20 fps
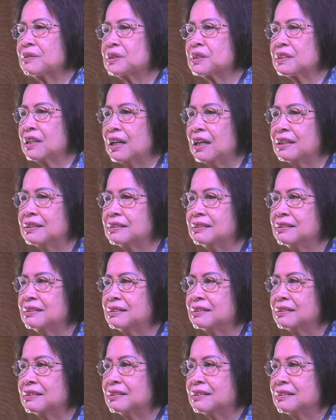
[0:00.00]
Luzon
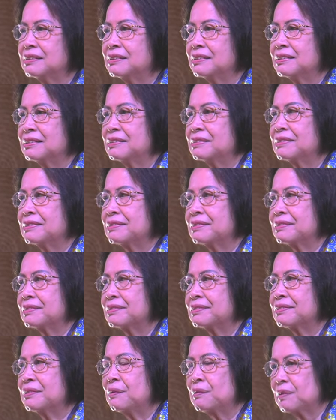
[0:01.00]

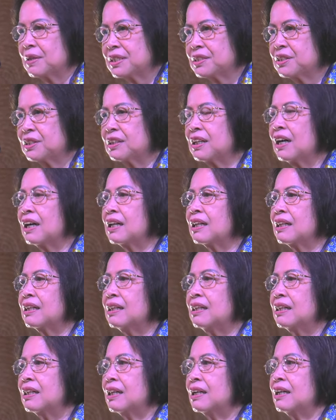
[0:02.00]
Regional